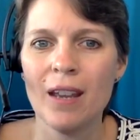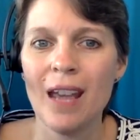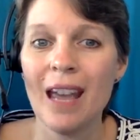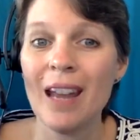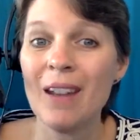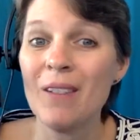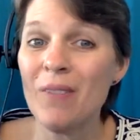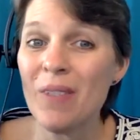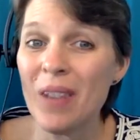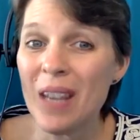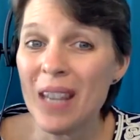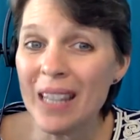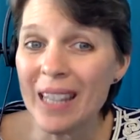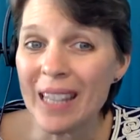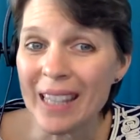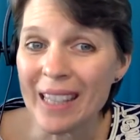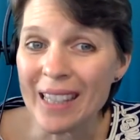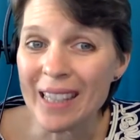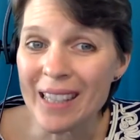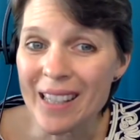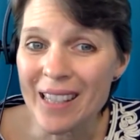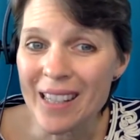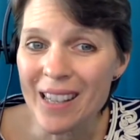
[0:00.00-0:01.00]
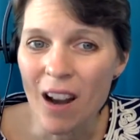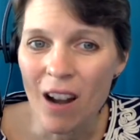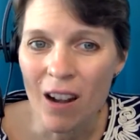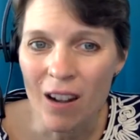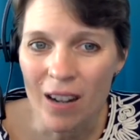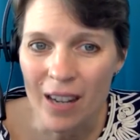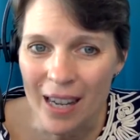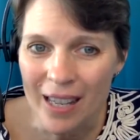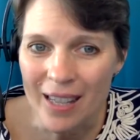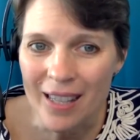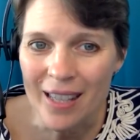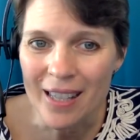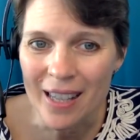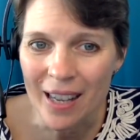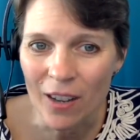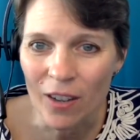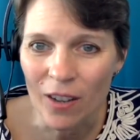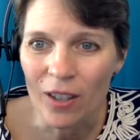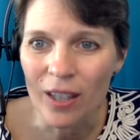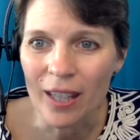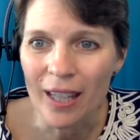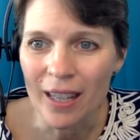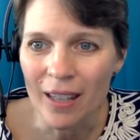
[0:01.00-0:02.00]
And feelings aren't
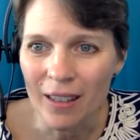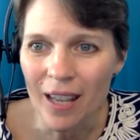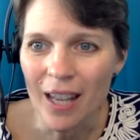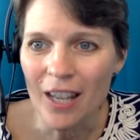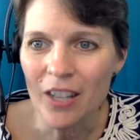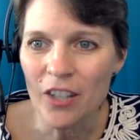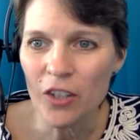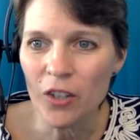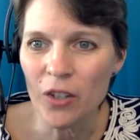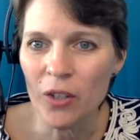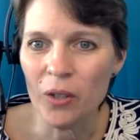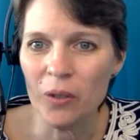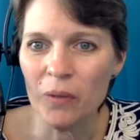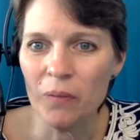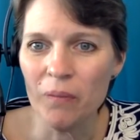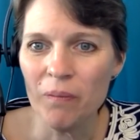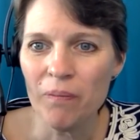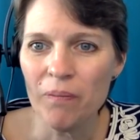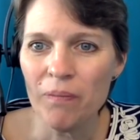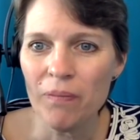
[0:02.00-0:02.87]
necessarily logical.